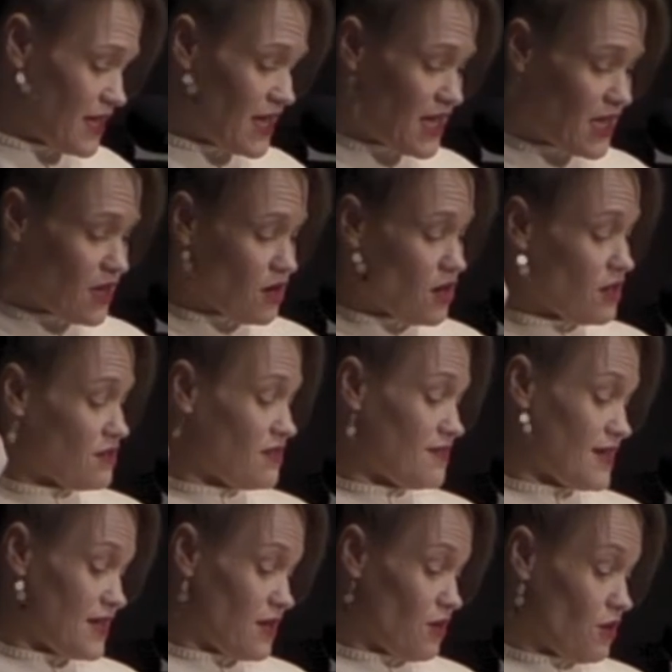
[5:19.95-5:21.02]
It hurts
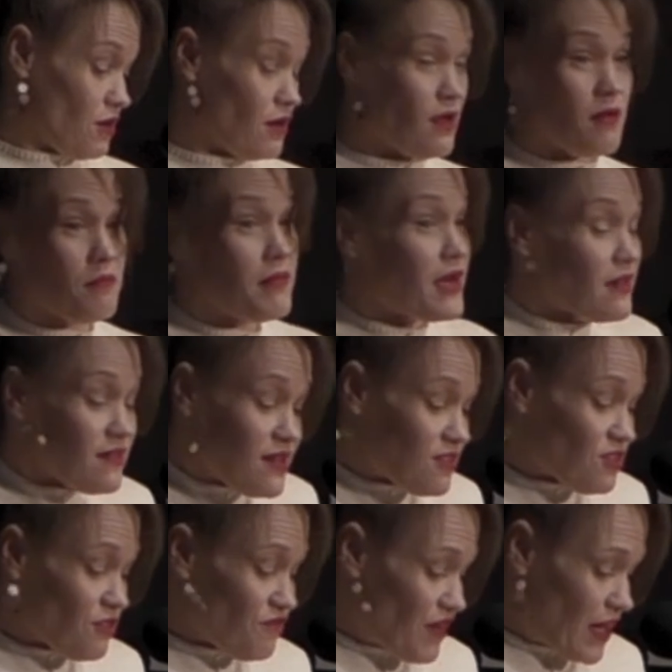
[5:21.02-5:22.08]
to hear, but at
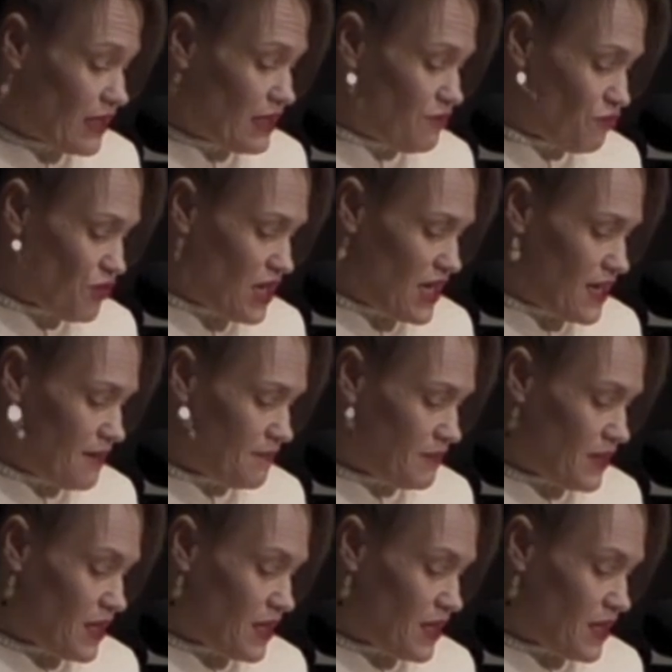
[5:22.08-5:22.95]
least you're finally free,